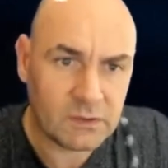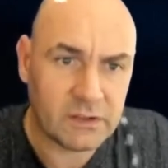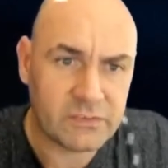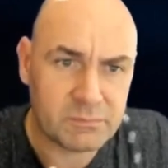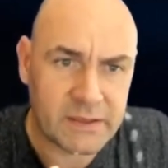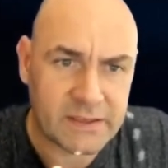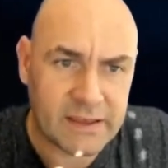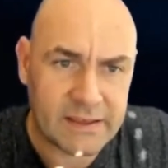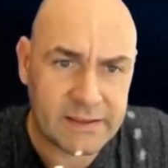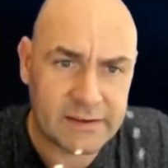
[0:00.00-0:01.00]
Let's make
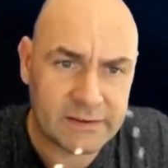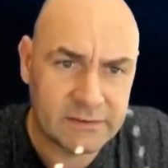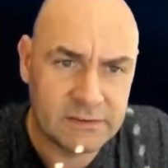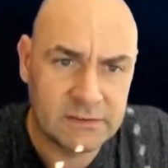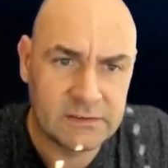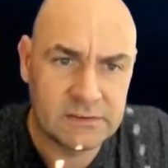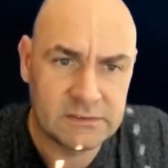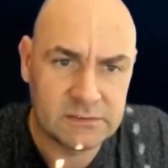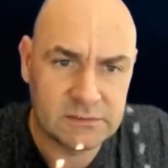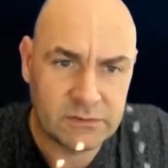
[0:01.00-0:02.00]
a
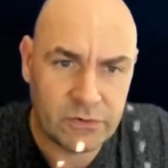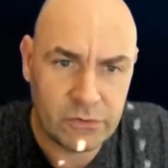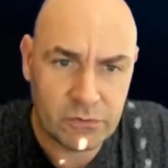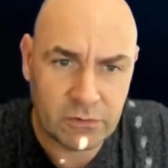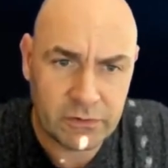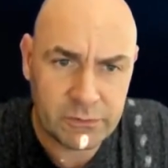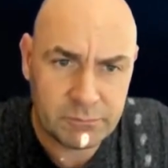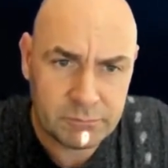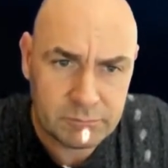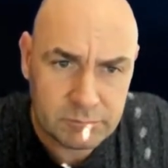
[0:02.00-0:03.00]
new volume.